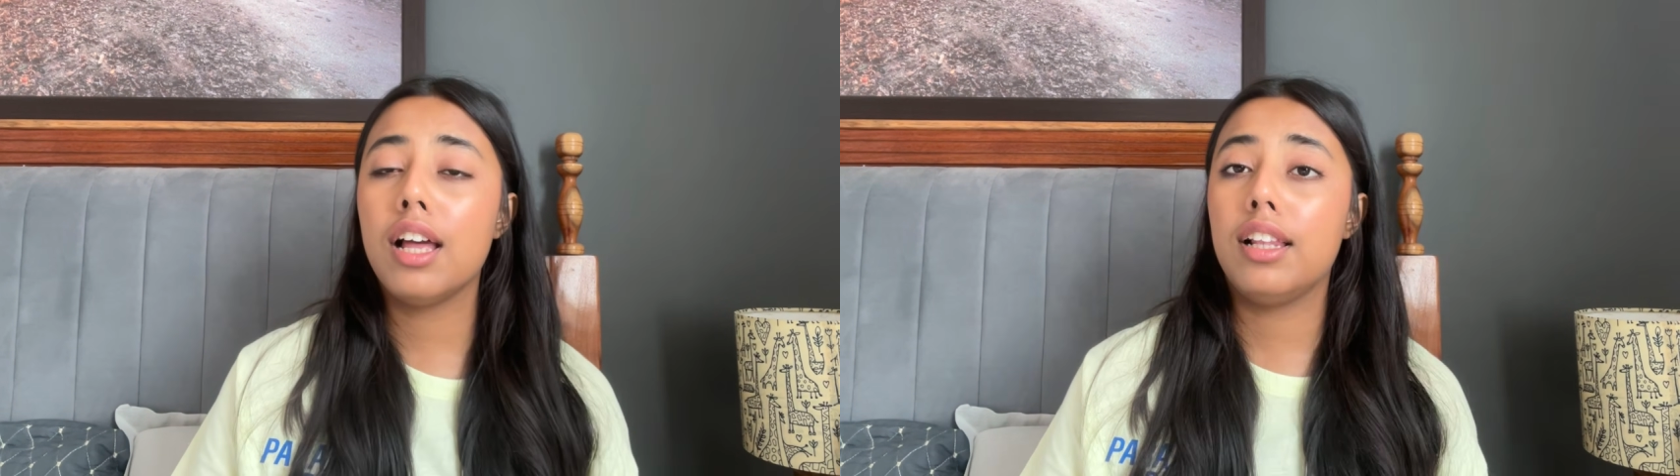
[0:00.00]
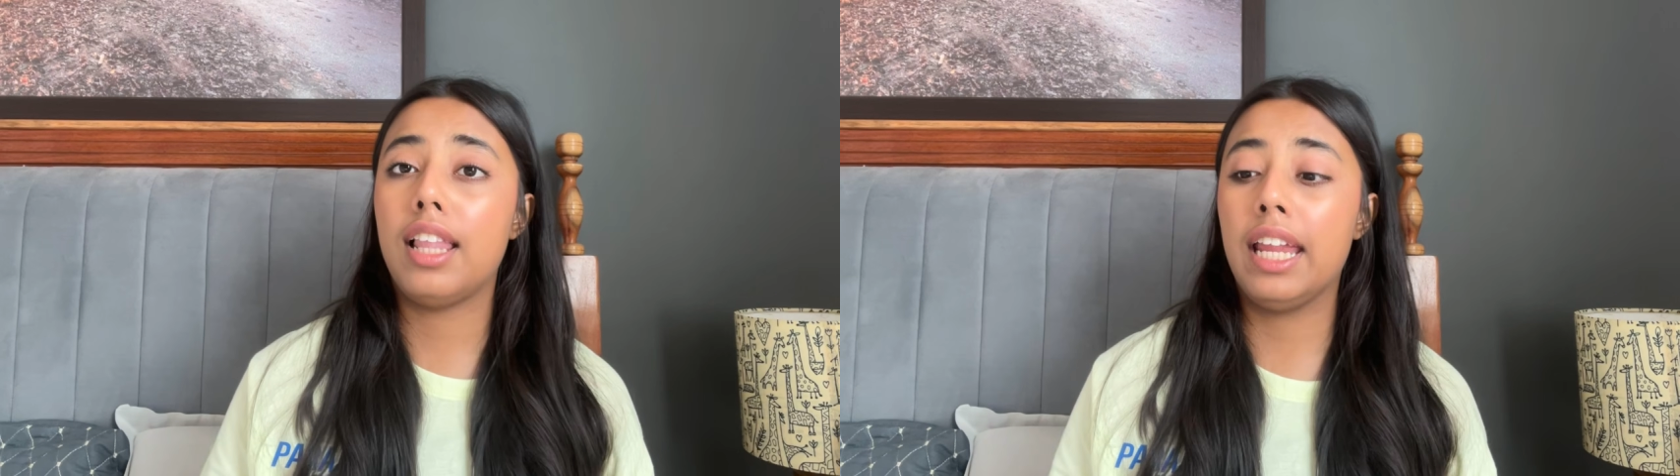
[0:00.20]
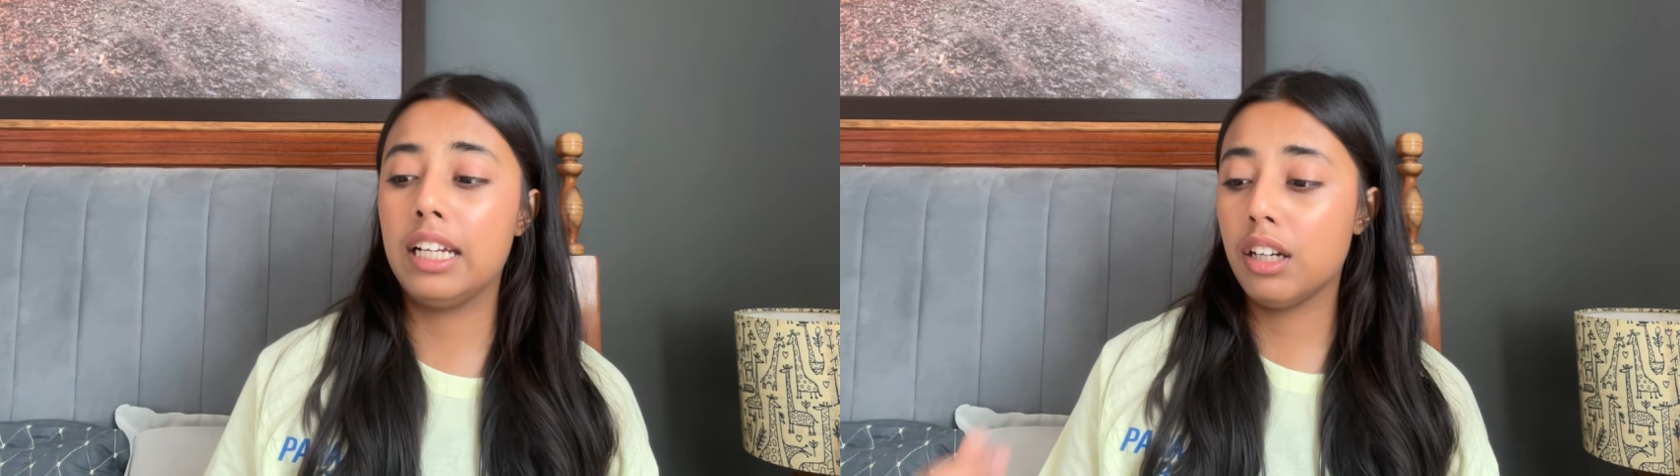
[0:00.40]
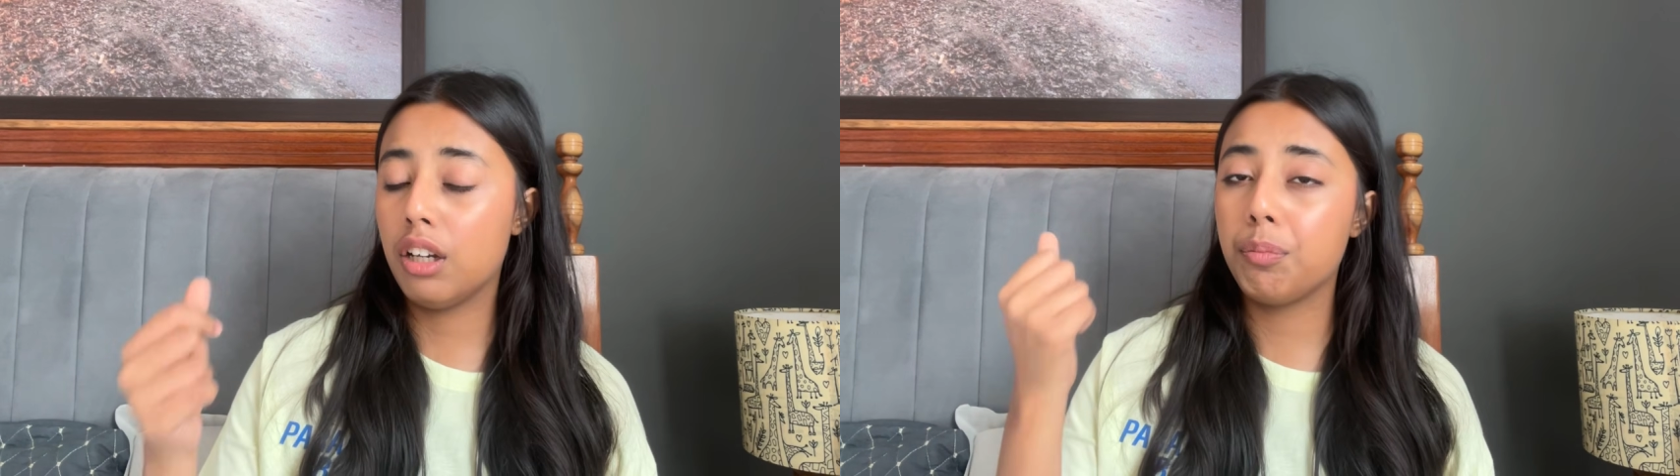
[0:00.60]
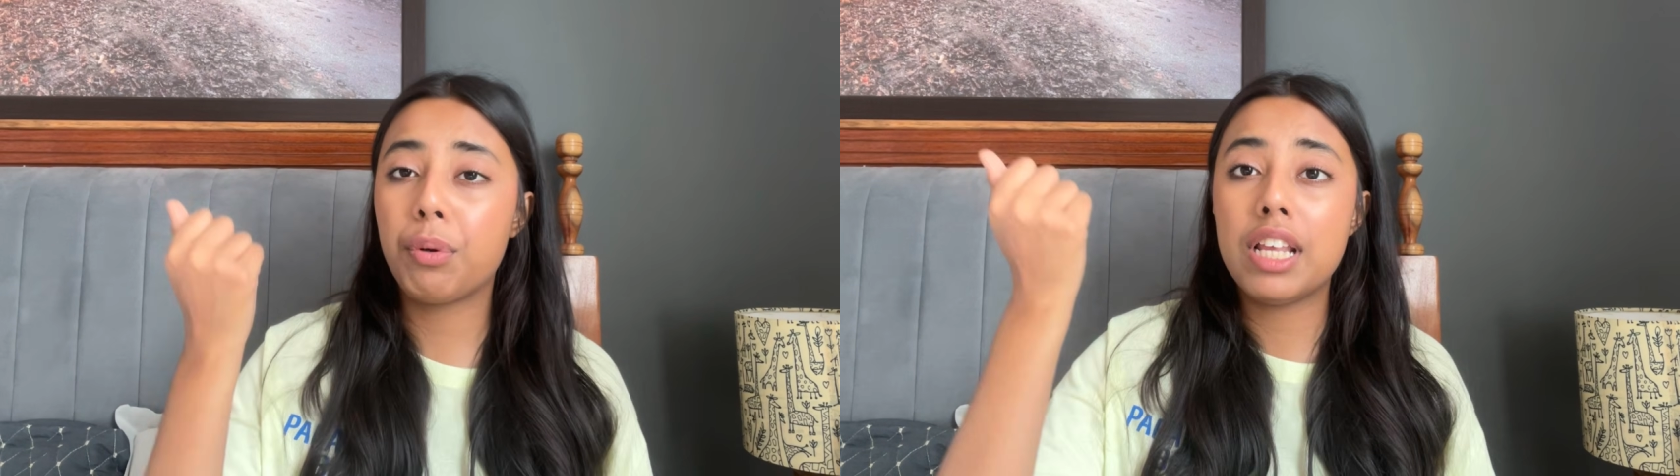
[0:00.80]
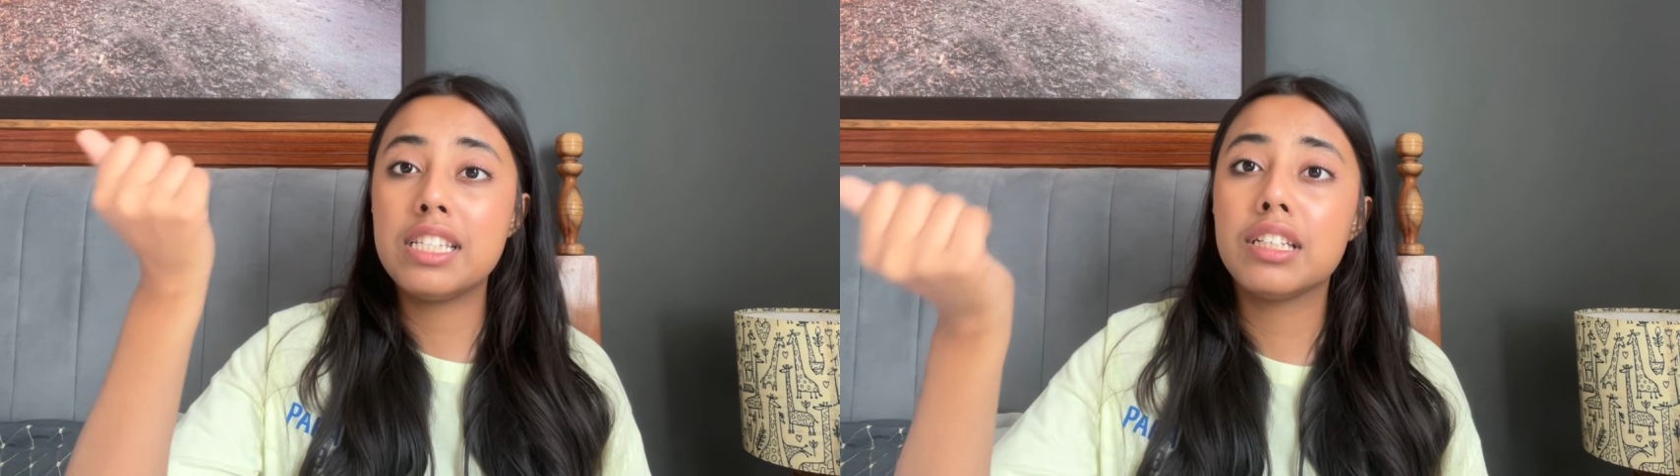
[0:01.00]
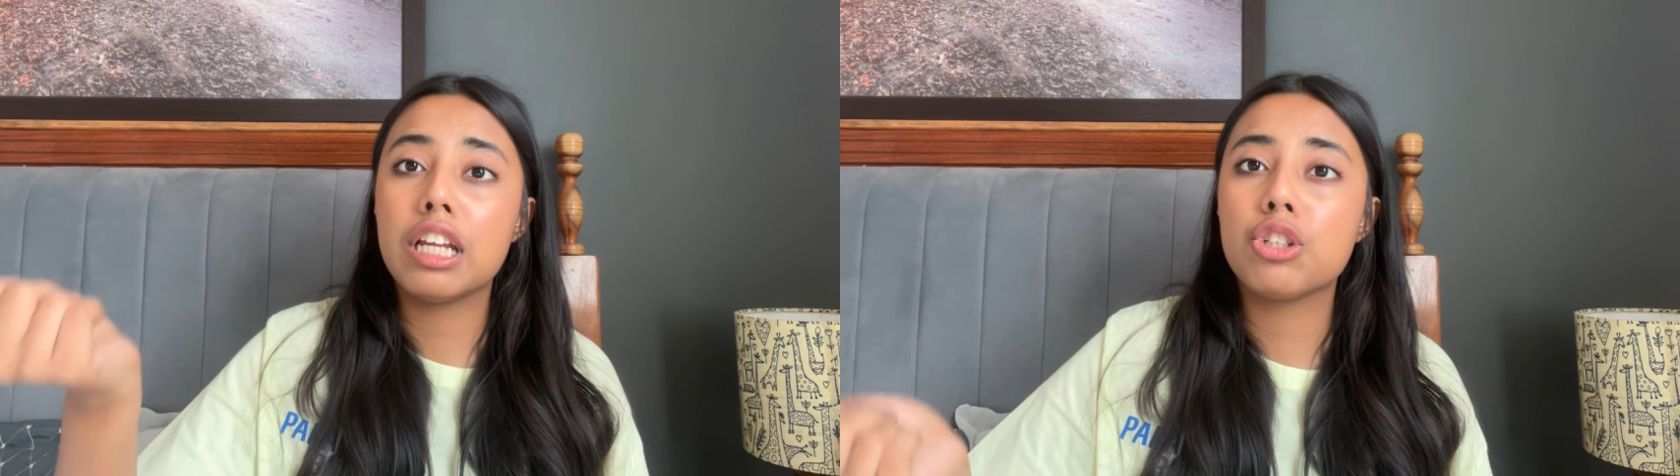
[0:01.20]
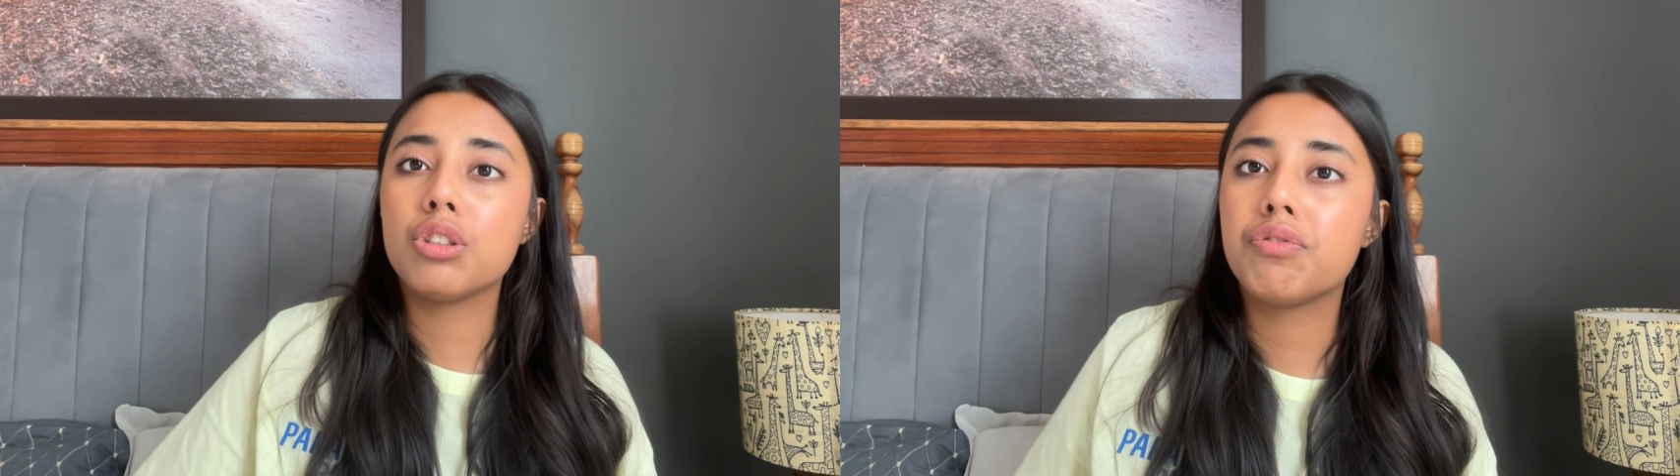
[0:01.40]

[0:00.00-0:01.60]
like presentation